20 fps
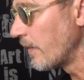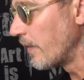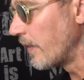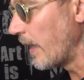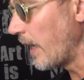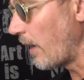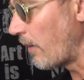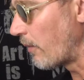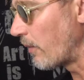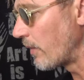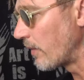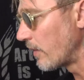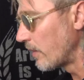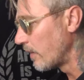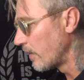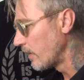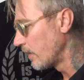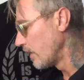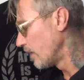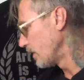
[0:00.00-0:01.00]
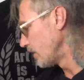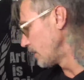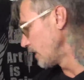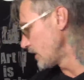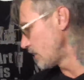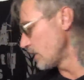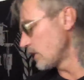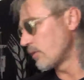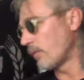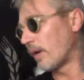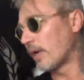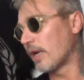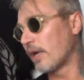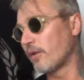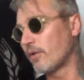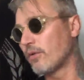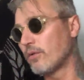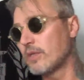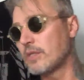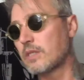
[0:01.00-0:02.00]
Now, this is the one I
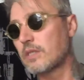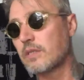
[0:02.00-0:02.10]
use.